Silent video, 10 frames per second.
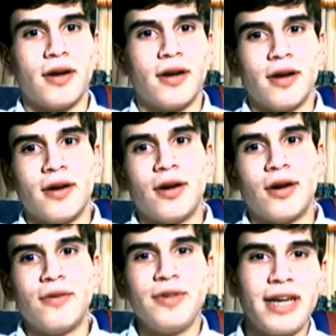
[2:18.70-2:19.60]

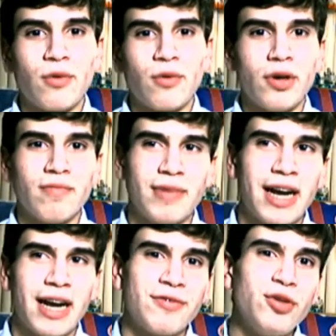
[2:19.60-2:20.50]
hopefully I won't have
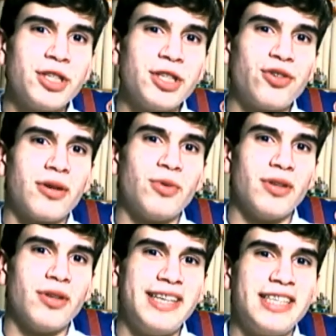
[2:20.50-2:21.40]
too much trouble
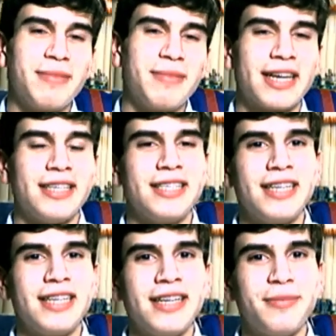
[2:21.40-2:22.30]
easing back into
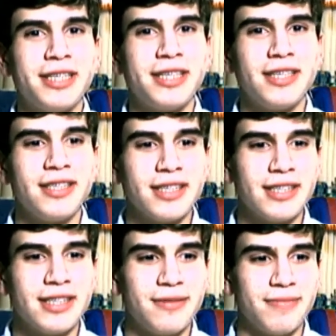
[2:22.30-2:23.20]
things because uh,
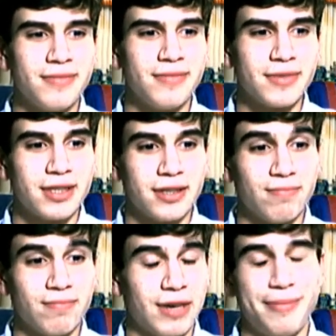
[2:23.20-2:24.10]

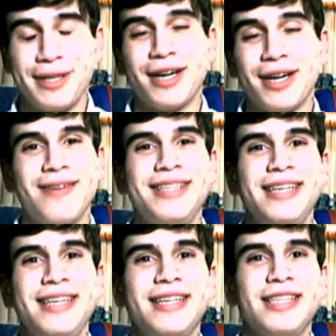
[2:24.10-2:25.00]
I've been commentating
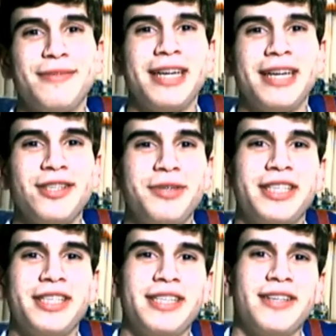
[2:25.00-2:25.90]
in the Smash community
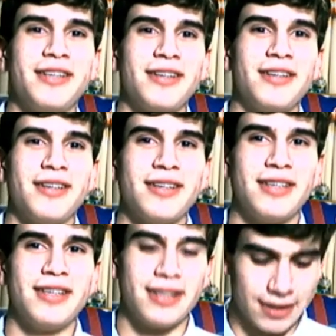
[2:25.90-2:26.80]
uh,
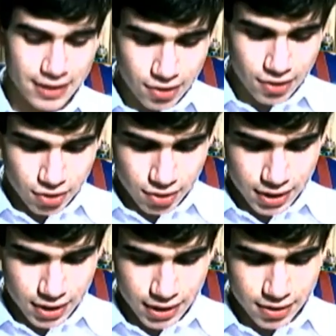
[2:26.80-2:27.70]
and the locals
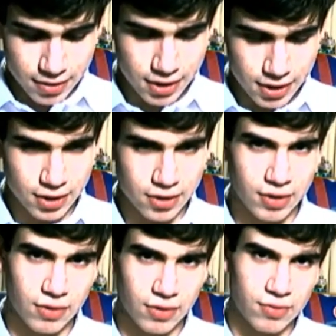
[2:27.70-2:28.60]
here. So
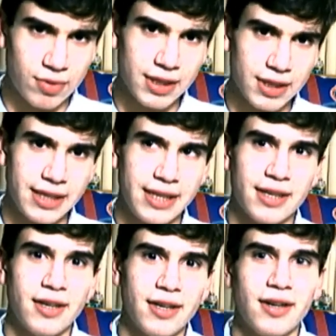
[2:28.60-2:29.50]
really,
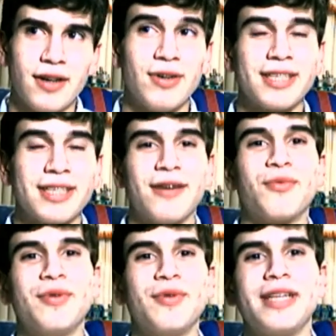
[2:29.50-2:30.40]
once again,
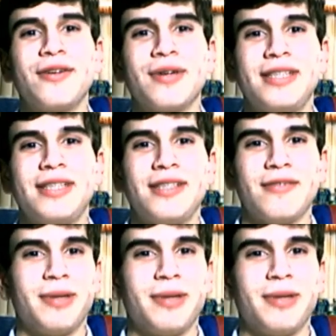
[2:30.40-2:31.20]
really great stuff by the